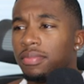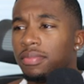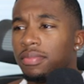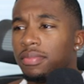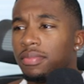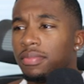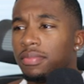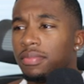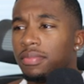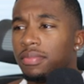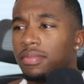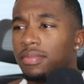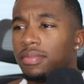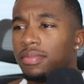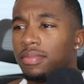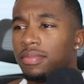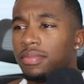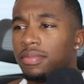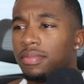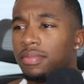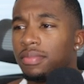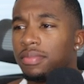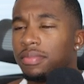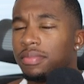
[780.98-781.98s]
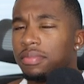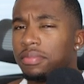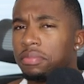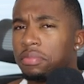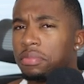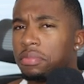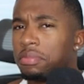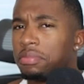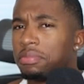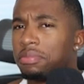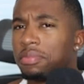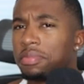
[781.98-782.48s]

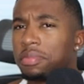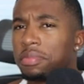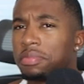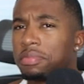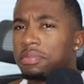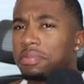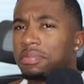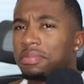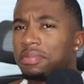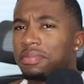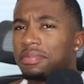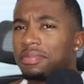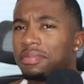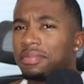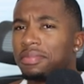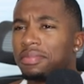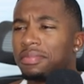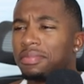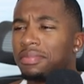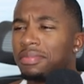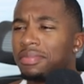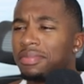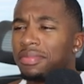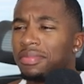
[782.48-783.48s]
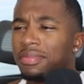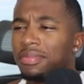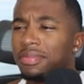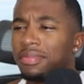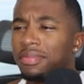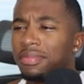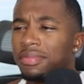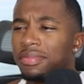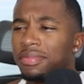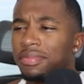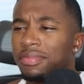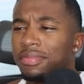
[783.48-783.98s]

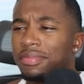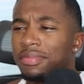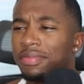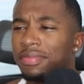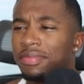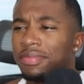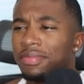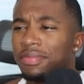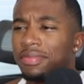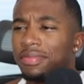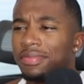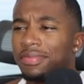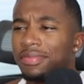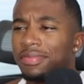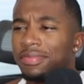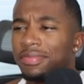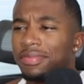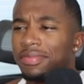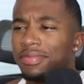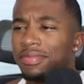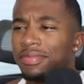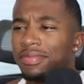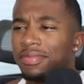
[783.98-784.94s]
[no speech]